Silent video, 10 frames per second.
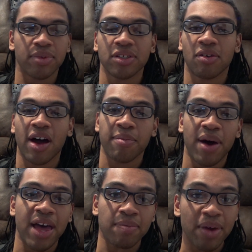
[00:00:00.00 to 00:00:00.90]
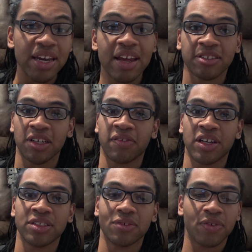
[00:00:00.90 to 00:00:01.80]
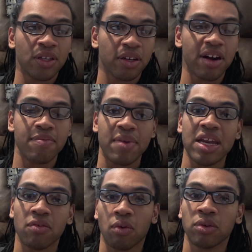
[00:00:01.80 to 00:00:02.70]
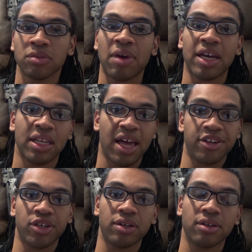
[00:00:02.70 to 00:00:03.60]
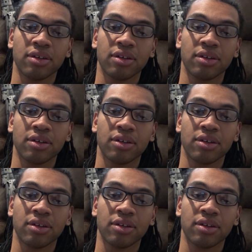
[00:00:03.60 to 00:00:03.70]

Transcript: So I buy many airsoft guns to fill a great many roles in my collection.